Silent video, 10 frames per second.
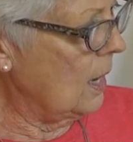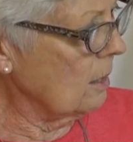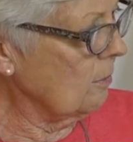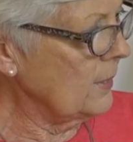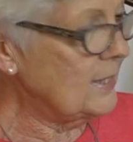
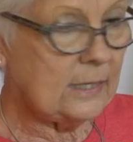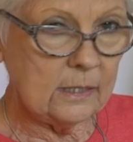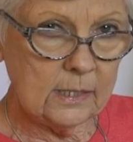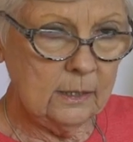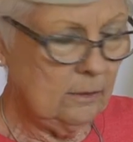Agra
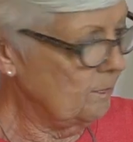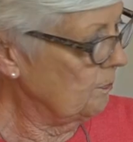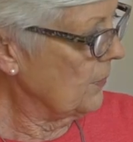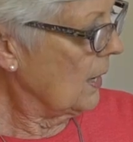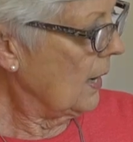Deedy,
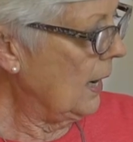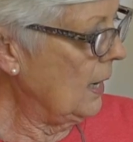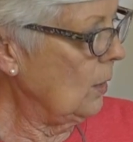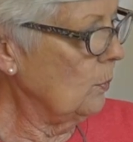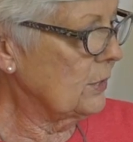
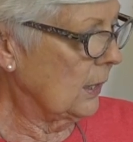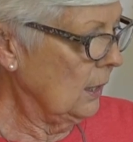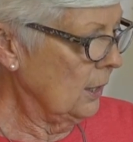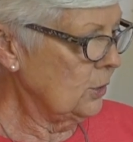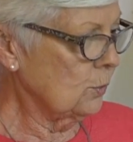and it was
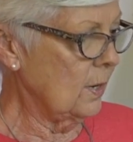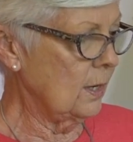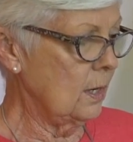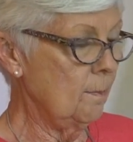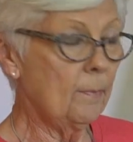
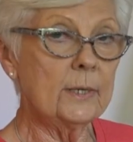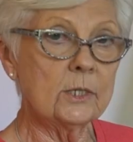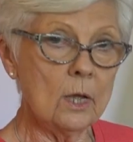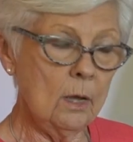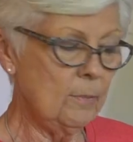illustrated by
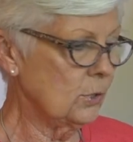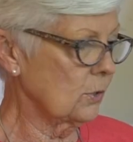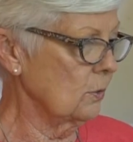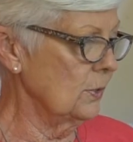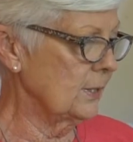Thomas
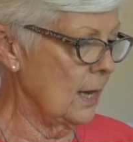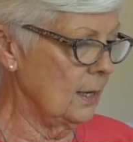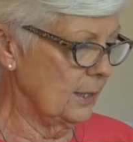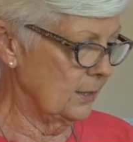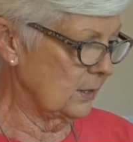
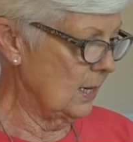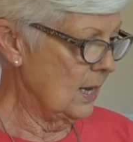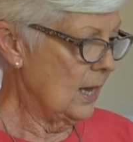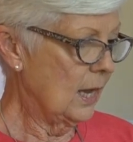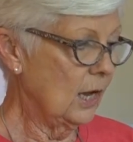Gonzalez.
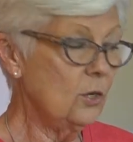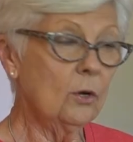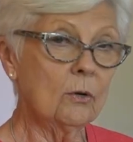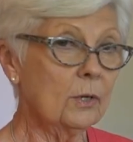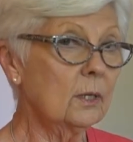And
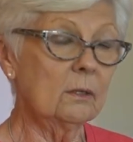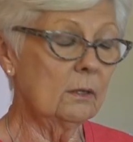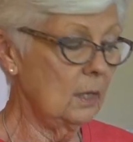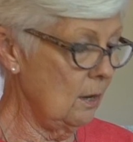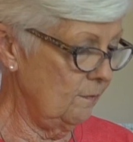you're going to
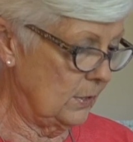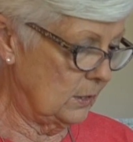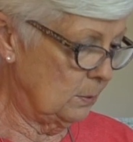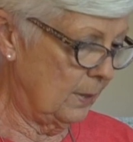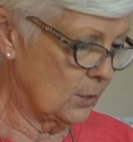love
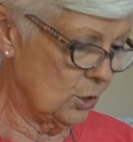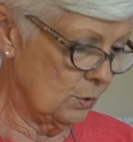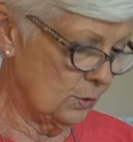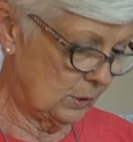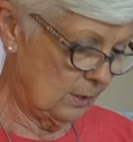these
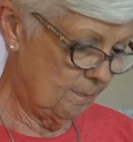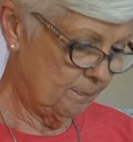pictures.